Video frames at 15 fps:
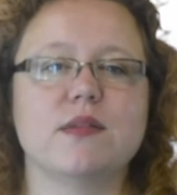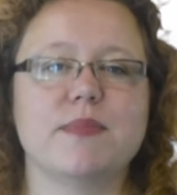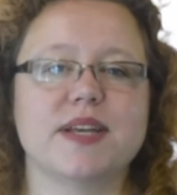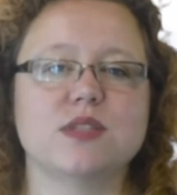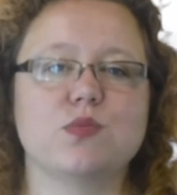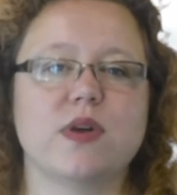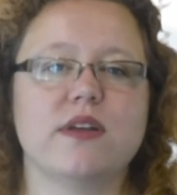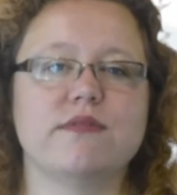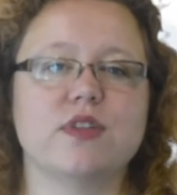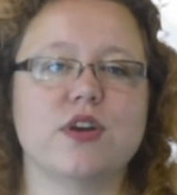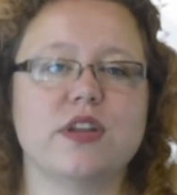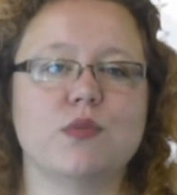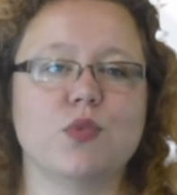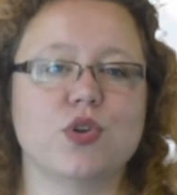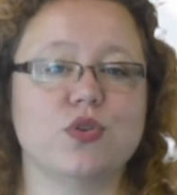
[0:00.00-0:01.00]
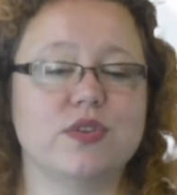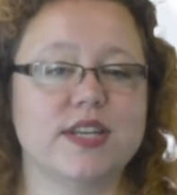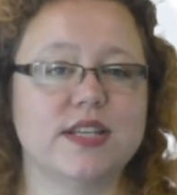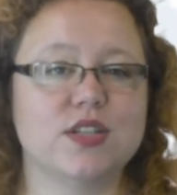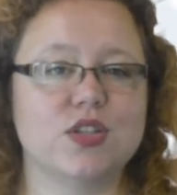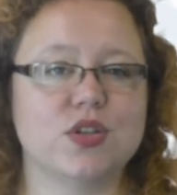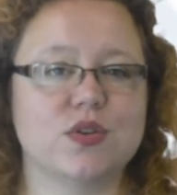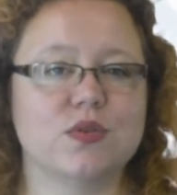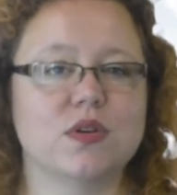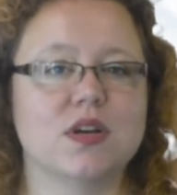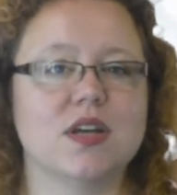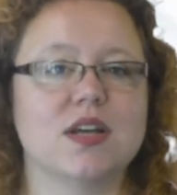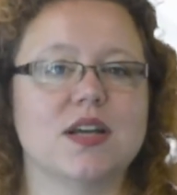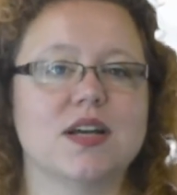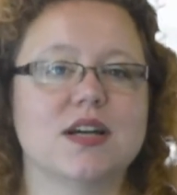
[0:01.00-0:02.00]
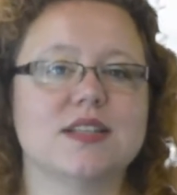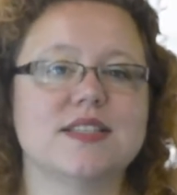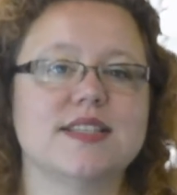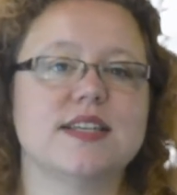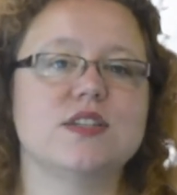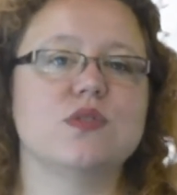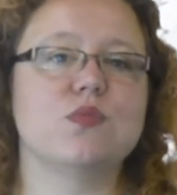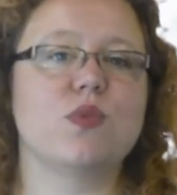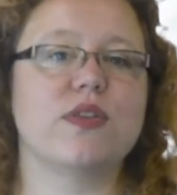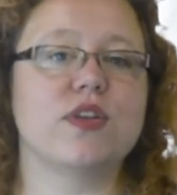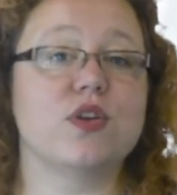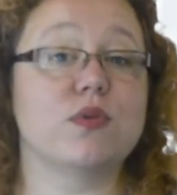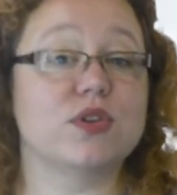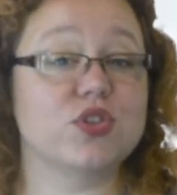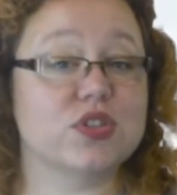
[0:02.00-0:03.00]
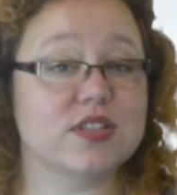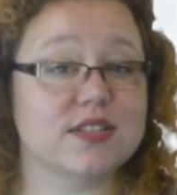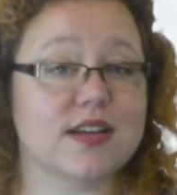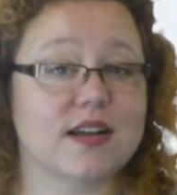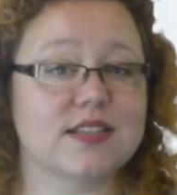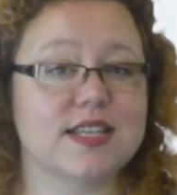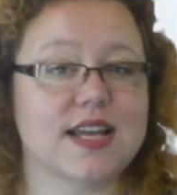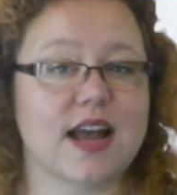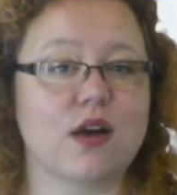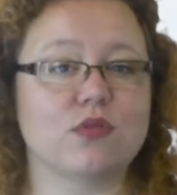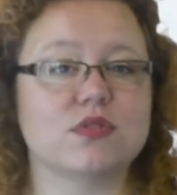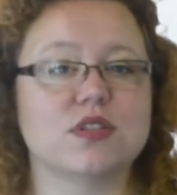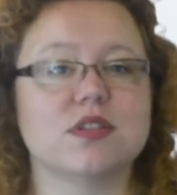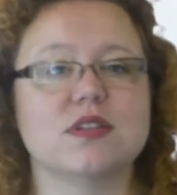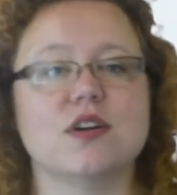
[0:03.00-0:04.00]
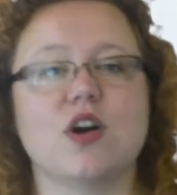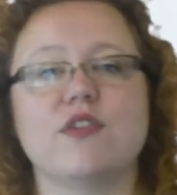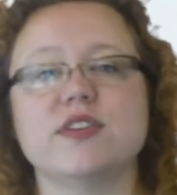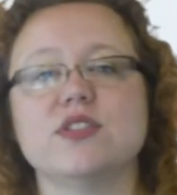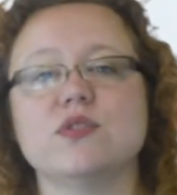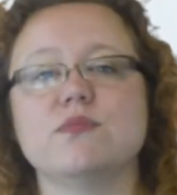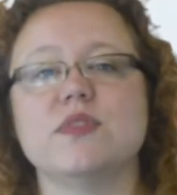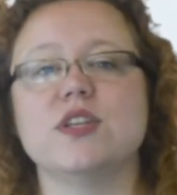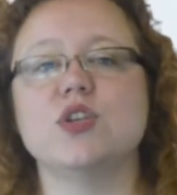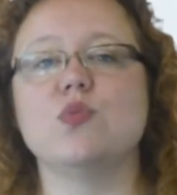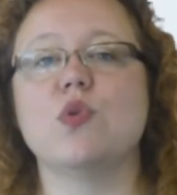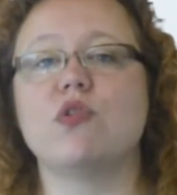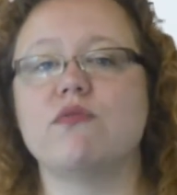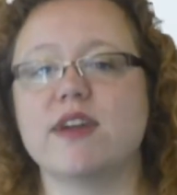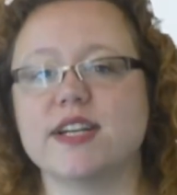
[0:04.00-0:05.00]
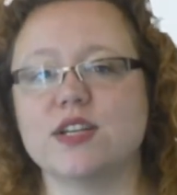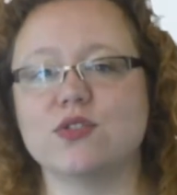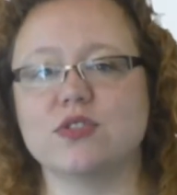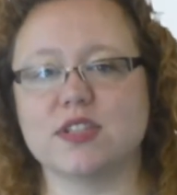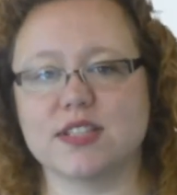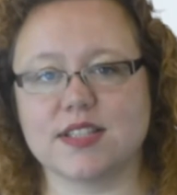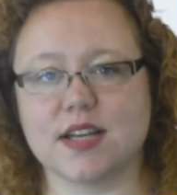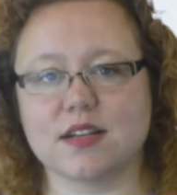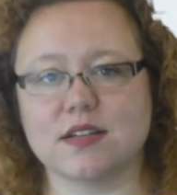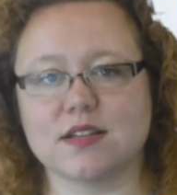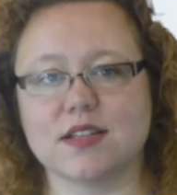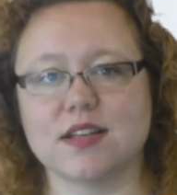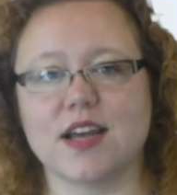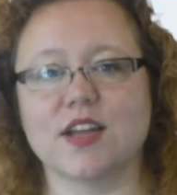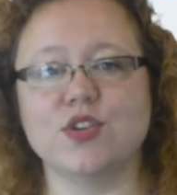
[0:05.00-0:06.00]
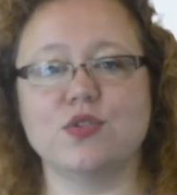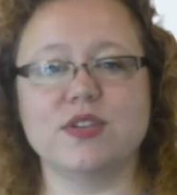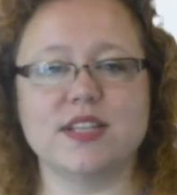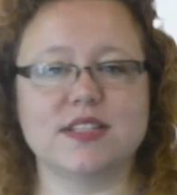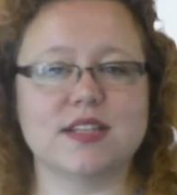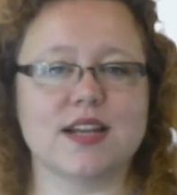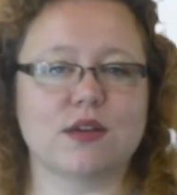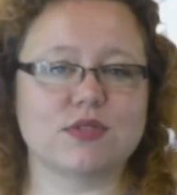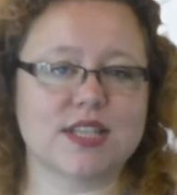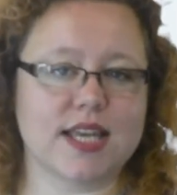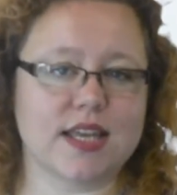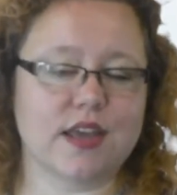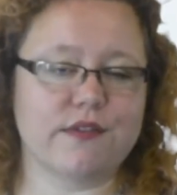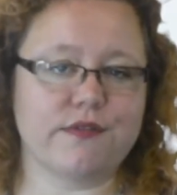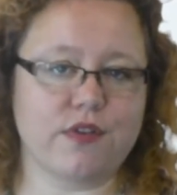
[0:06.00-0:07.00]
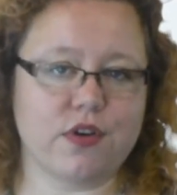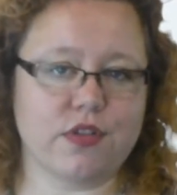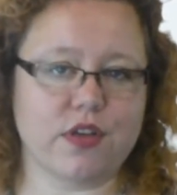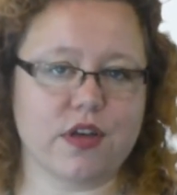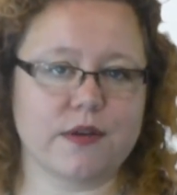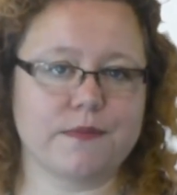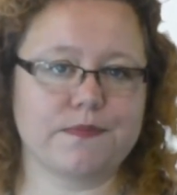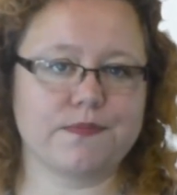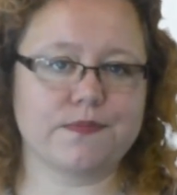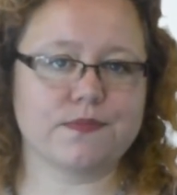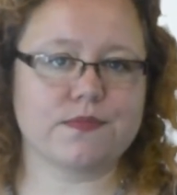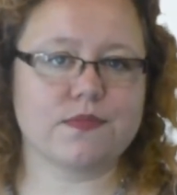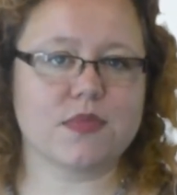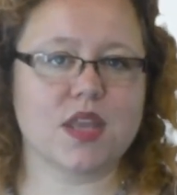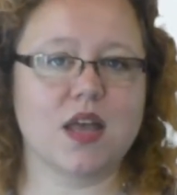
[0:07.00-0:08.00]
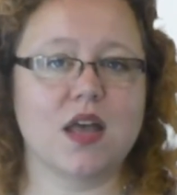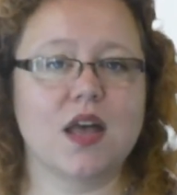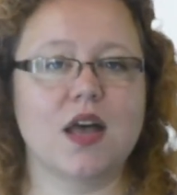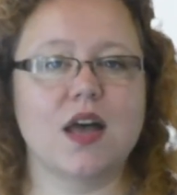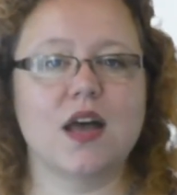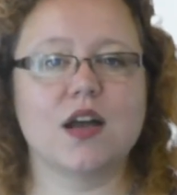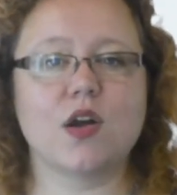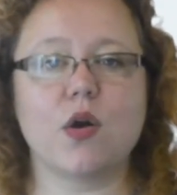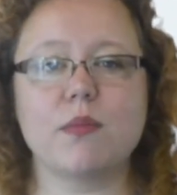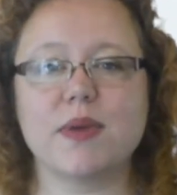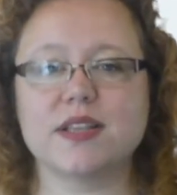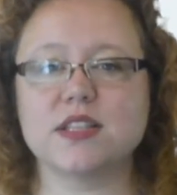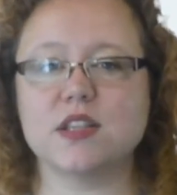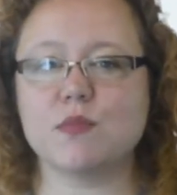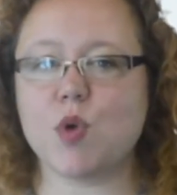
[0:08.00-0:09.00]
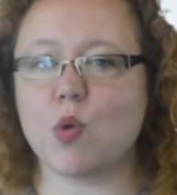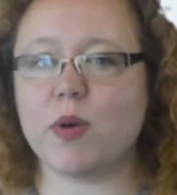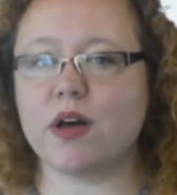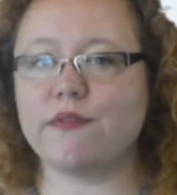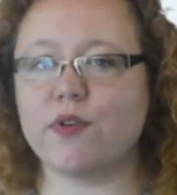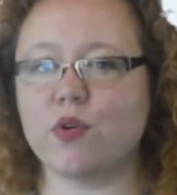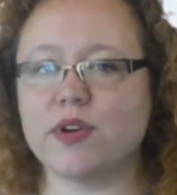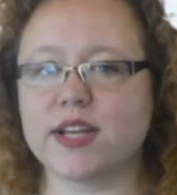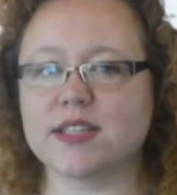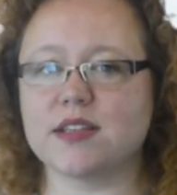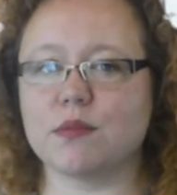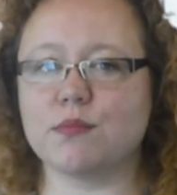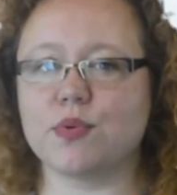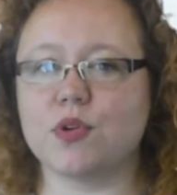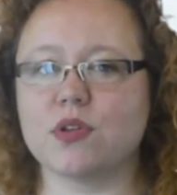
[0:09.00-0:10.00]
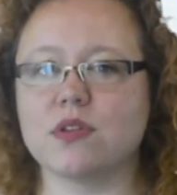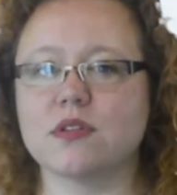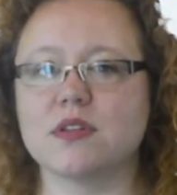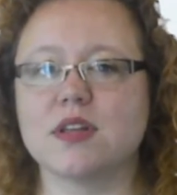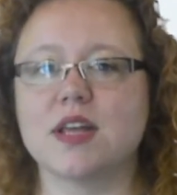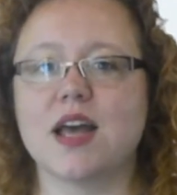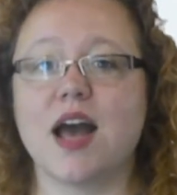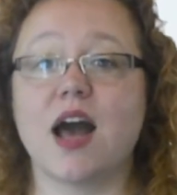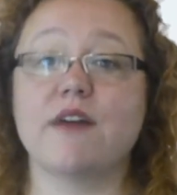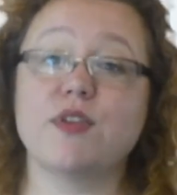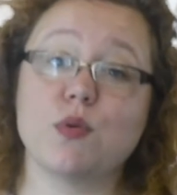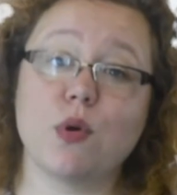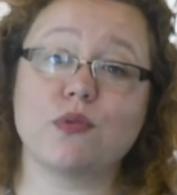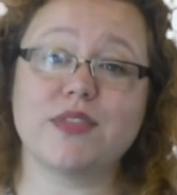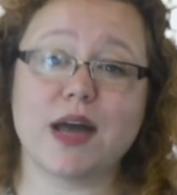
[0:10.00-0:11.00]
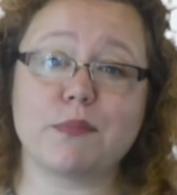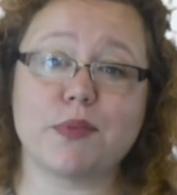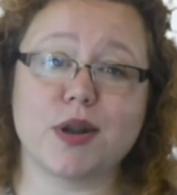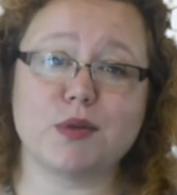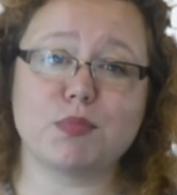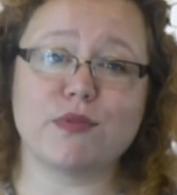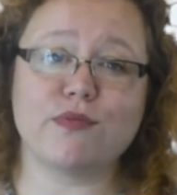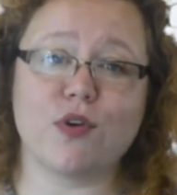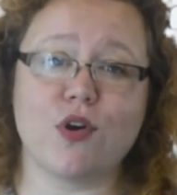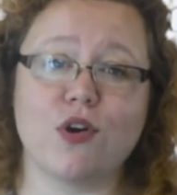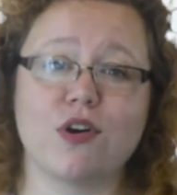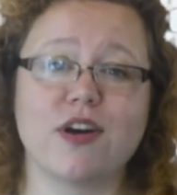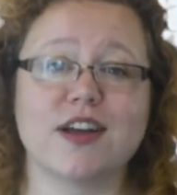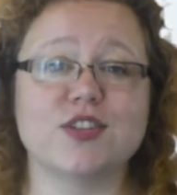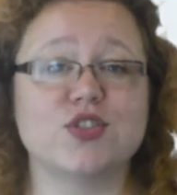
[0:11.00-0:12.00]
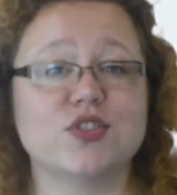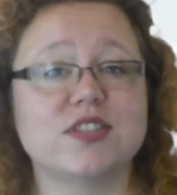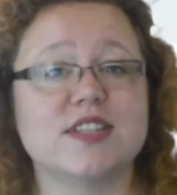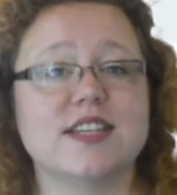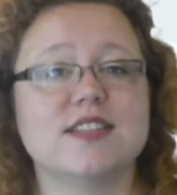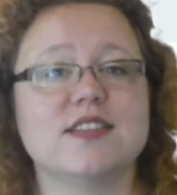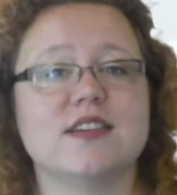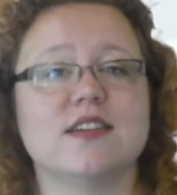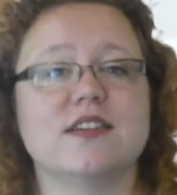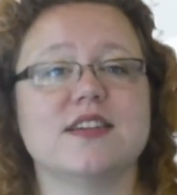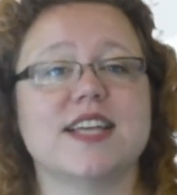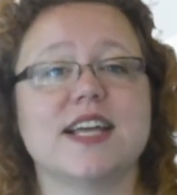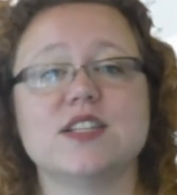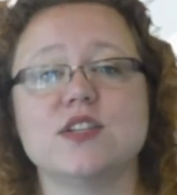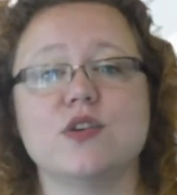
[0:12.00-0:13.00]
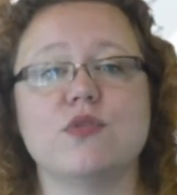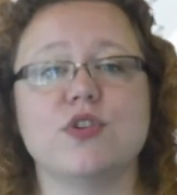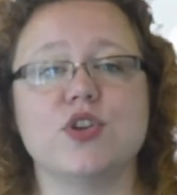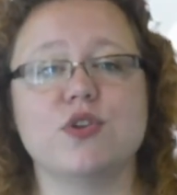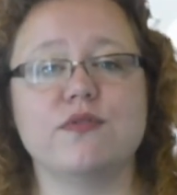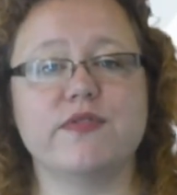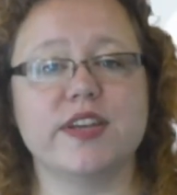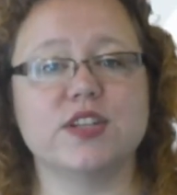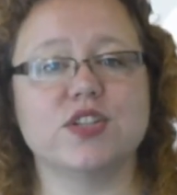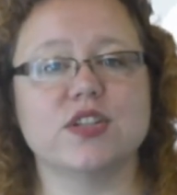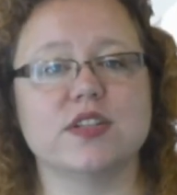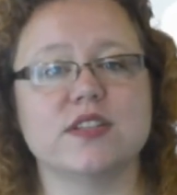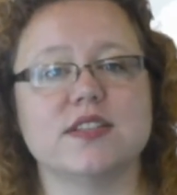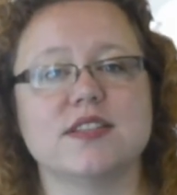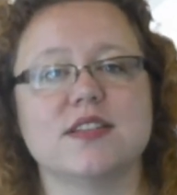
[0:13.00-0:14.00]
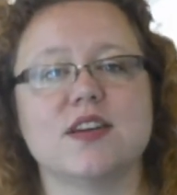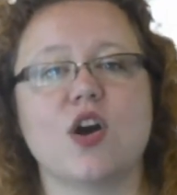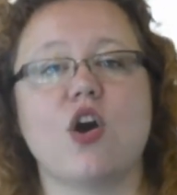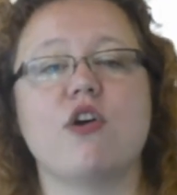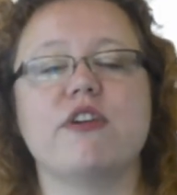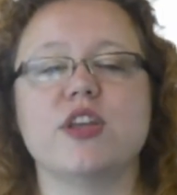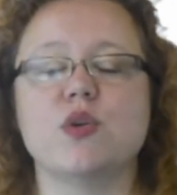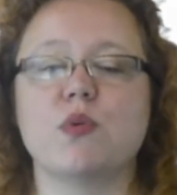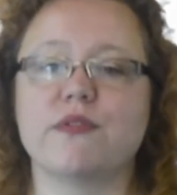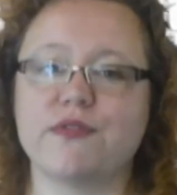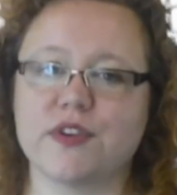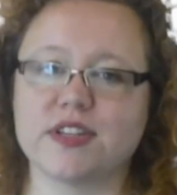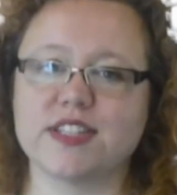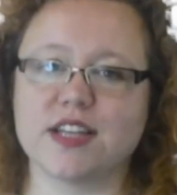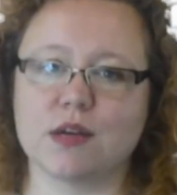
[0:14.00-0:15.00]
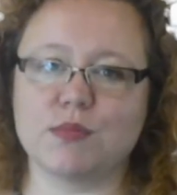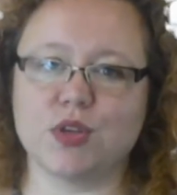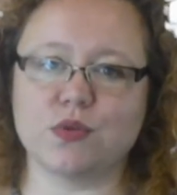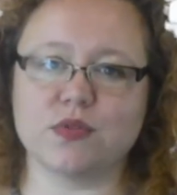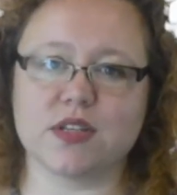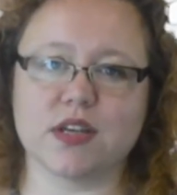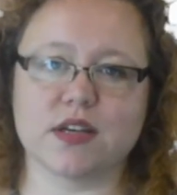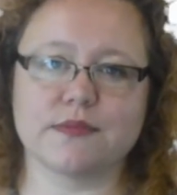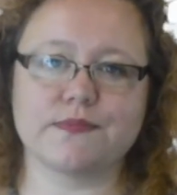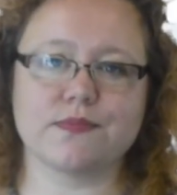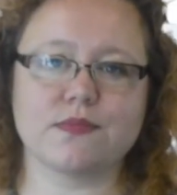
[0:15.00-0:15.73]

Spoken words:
the best way of learning what you need to, consider whether you are just starting out or it's something you already understand and you need to now take it further. Going back to the mobile phone example, have you owned that brand before and just need to get to know the new features, or are you a first-time user?